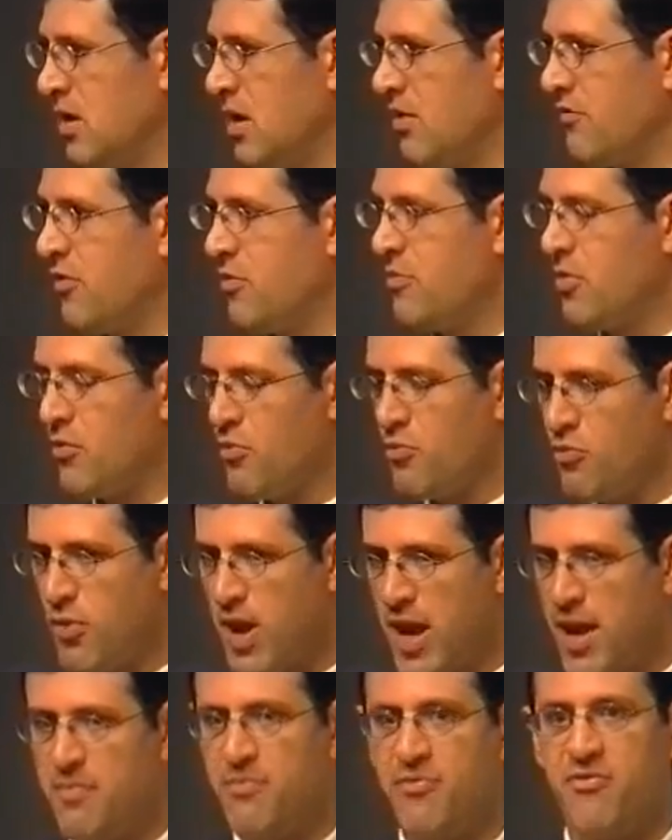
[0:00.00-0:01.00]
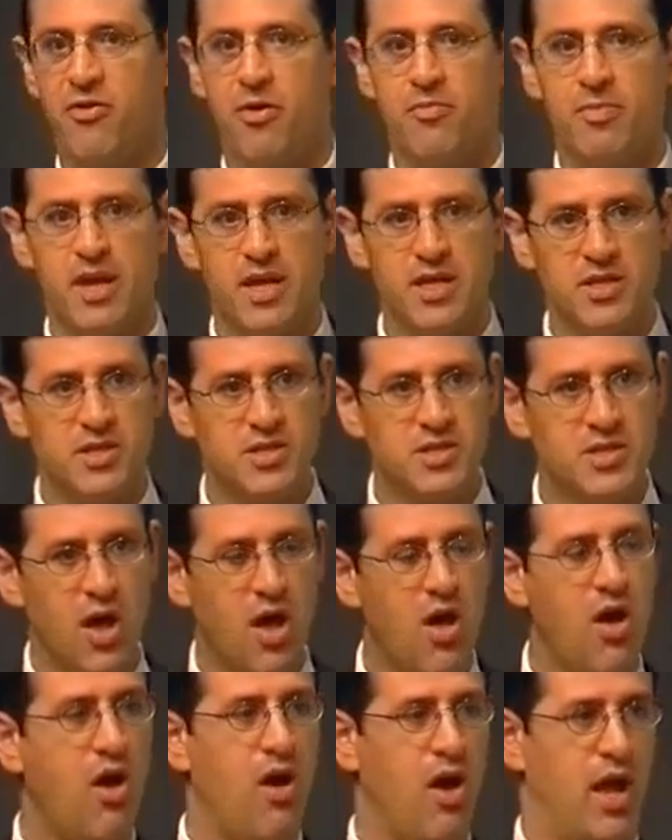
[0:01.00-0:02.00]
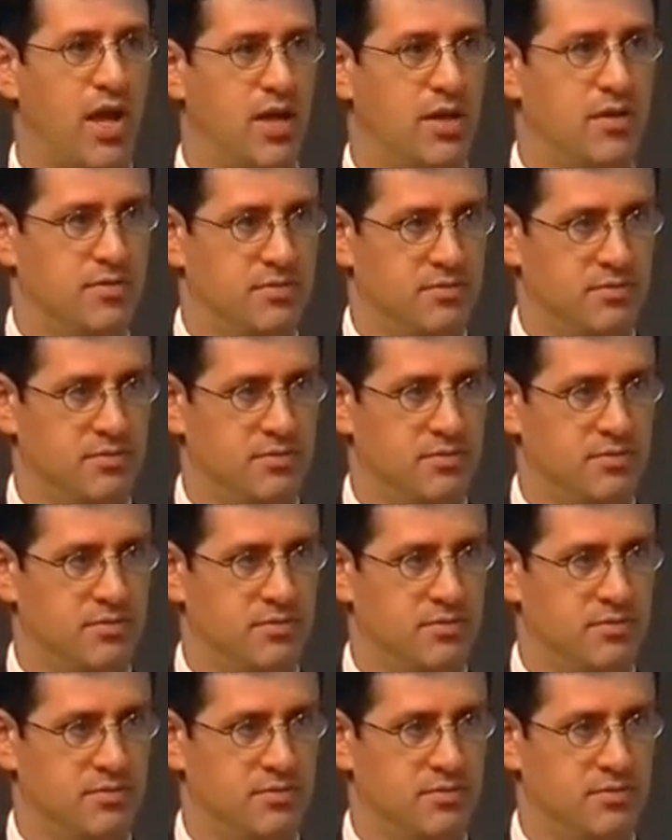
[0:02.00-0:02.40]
from a rib from his side.